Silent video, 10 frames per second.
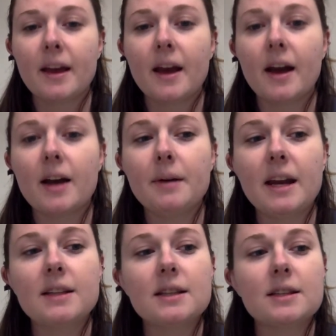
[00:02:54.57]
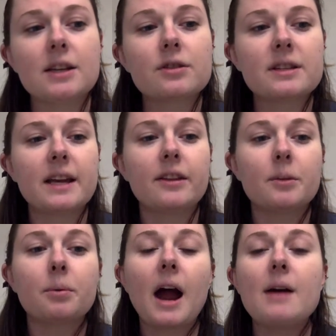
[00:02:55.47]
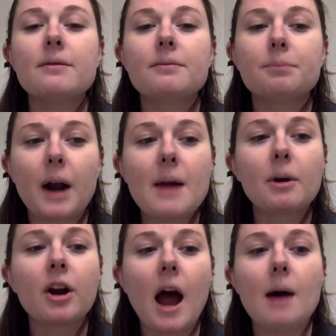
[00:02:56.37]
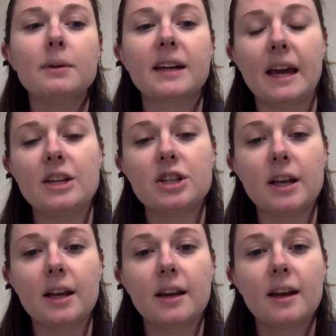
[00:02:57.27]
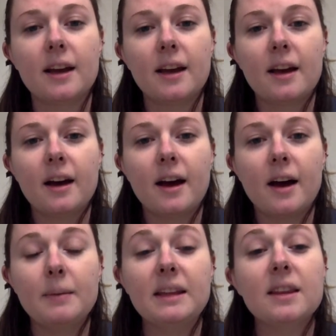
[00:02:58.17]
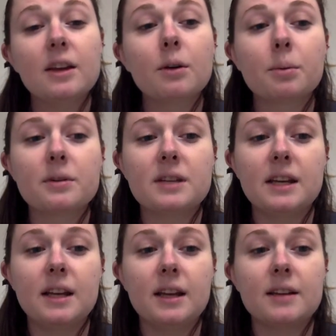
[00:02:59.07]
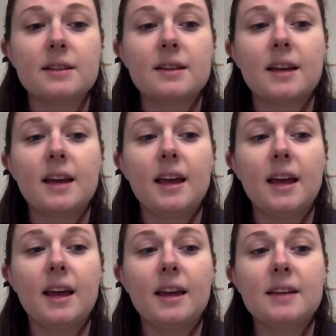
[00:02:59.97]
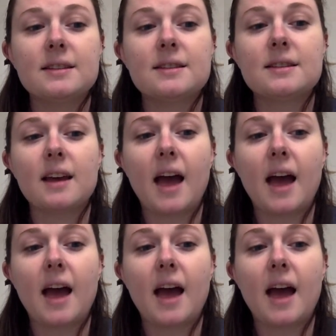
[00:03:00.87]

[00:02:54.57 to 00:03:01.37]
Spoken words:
And it's essentially saying that the primary obligation in legal proceedings is